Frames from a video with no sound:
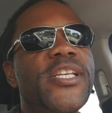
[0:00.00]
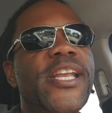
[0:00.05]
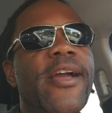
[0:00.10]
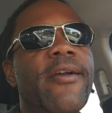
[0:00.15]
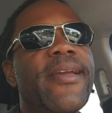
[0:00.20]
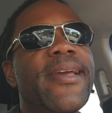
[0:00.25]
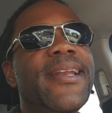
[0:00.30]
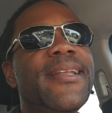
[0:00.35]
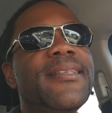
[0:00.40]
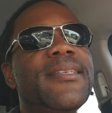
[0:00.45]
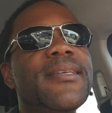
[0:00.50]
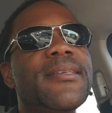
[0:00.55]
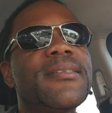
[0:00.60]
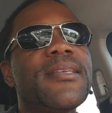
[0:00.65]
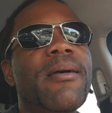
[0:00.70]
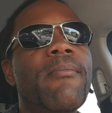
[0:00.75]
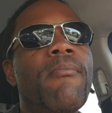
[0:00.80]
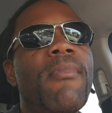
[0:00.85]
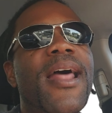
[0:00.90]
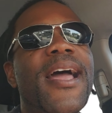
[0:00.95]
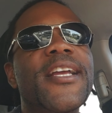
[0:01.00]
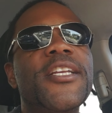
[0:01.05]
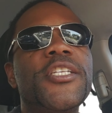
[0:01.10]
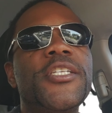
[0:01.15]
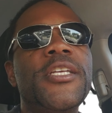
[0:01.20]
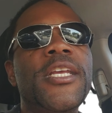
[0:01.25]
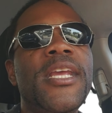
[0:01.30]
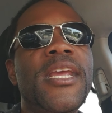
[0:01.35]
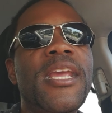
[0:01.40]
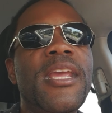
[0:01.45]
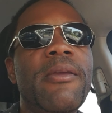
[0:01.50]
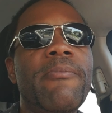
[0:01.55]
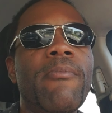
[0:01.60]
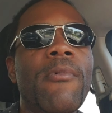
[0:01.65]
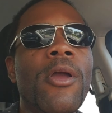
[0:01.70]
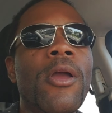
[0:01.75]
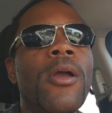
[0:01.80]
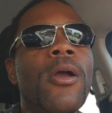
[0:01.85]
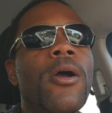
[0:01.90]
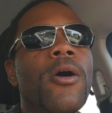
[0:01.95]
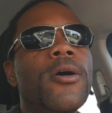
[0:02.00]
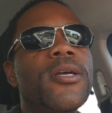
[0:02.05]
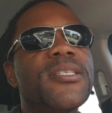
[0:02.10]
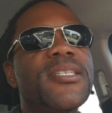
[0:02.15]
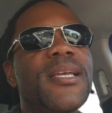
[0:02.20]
they'll get into something like Sheep or